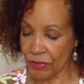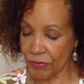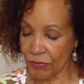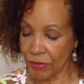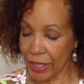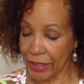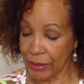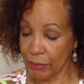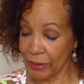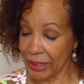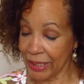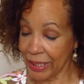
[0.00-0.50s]
of
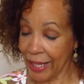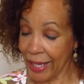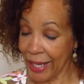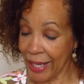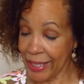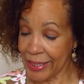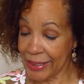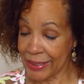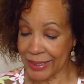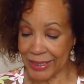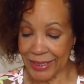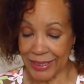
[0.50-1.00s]
vitamin
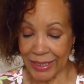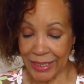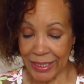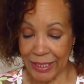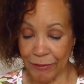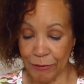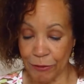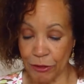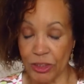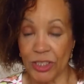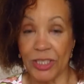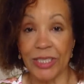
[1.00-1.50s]
A and
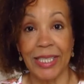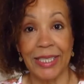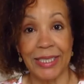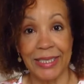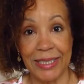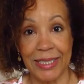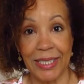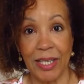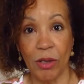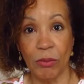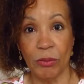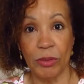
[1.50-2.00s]
C for skin
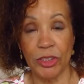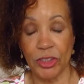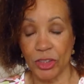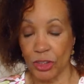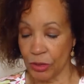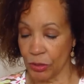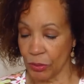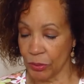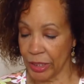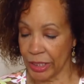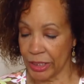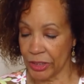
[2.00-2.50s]
cell
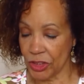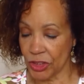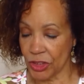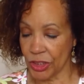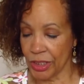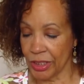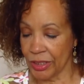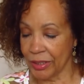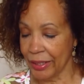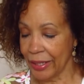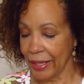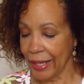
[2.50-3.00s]

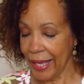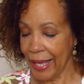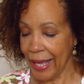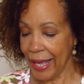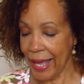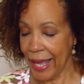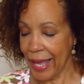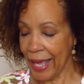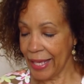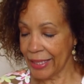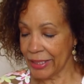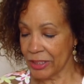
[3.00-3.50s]
regeneration,
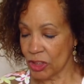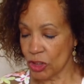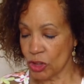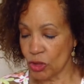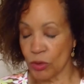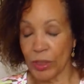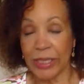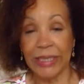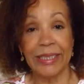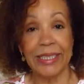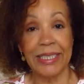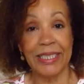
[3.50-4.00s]
and
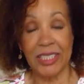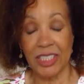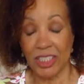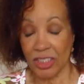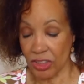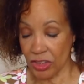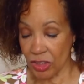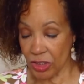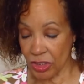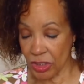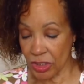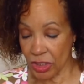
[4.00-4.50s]

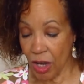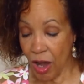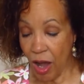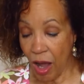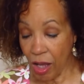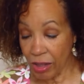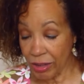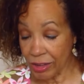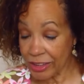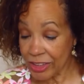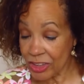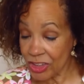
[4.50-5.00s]
strengthens
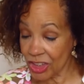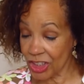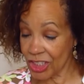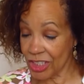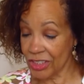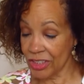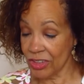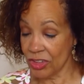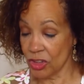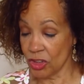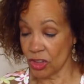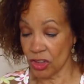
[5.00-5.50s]

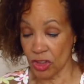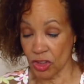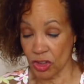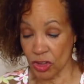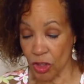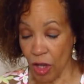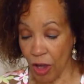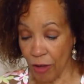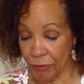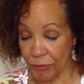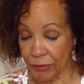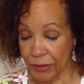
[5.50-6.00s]
collagen to
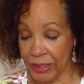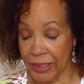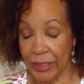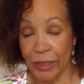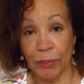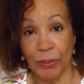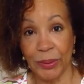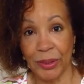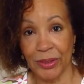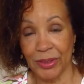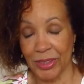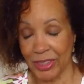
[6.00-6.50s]
soften the
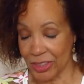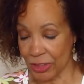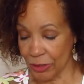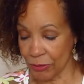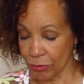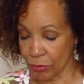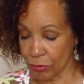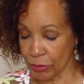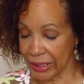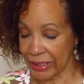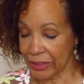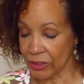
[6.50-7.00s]
appearance
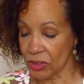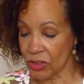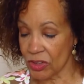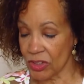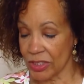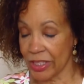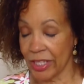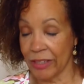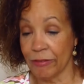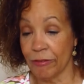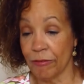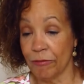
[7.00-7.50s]
of
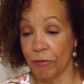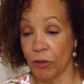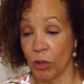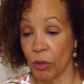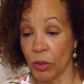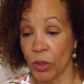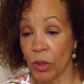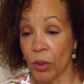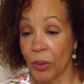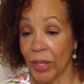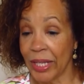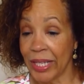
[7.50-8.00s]
wrinkles and
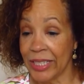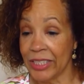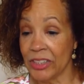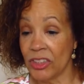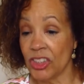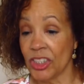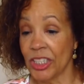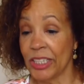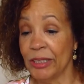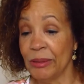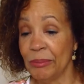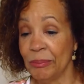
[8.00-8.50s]

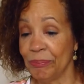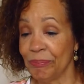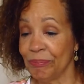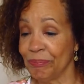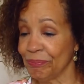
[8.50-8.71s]
photo-aging.